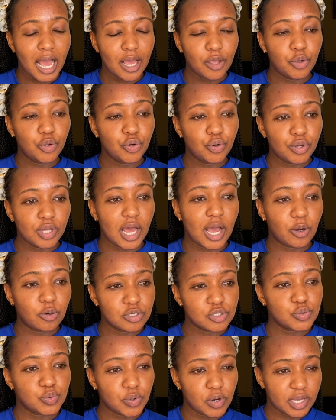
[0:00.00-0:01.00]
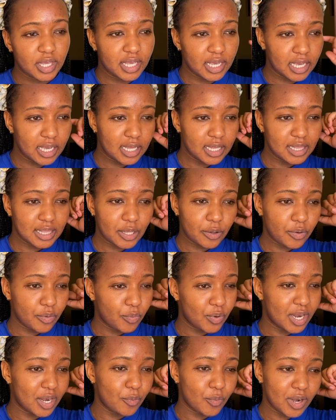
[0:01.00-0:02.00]
You know, I was walking,
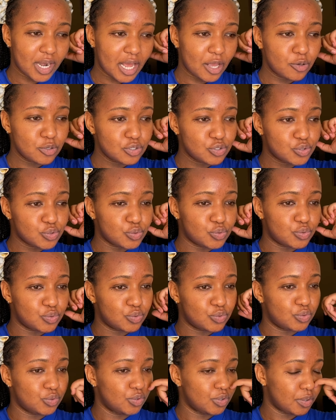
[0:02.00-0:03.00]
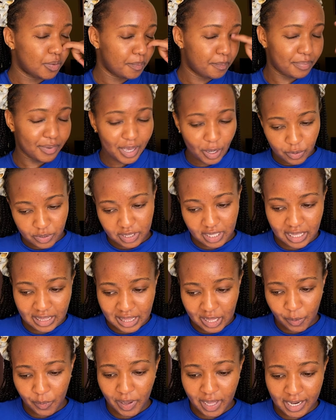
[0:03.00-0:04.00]
when I used to be out there in
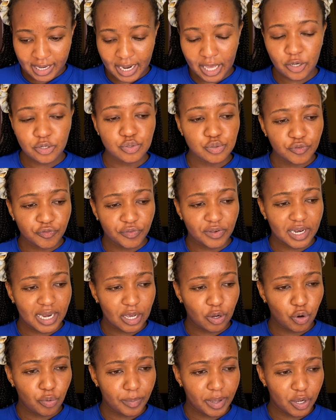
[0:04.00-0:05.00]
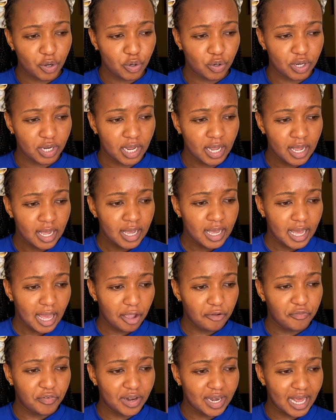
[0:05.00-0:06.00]
the world, I used to feel like, oh my God, I
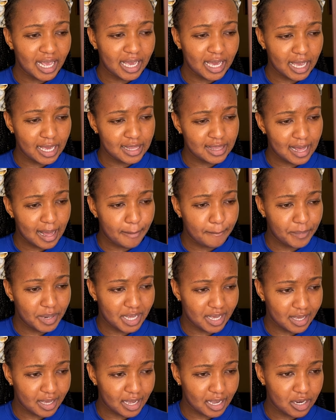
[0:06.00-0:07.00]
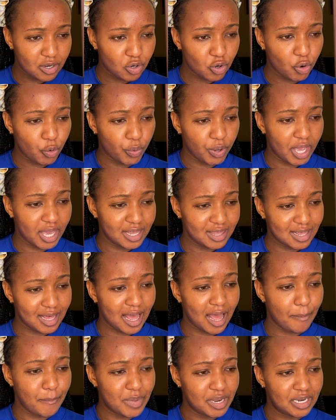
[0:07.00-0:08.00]
feel like either I'm naked or either
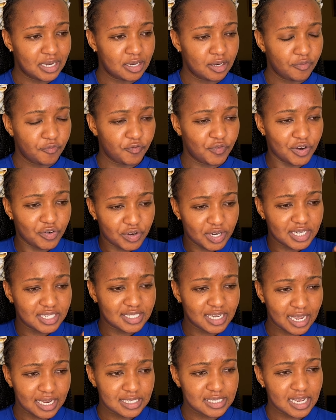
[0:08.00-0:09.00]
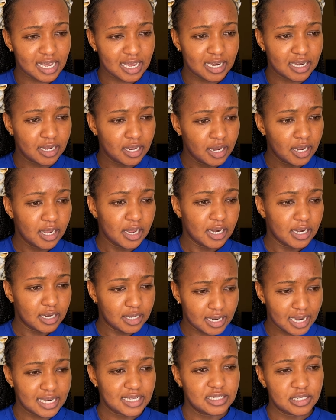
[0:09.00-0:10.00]
I'm in very tattered,
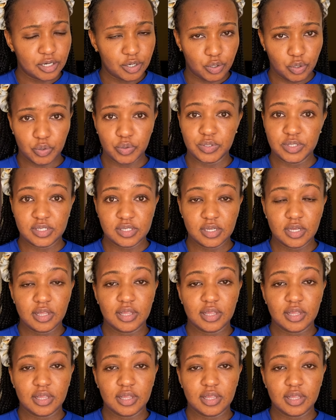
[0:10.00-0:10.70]
dirty clothes.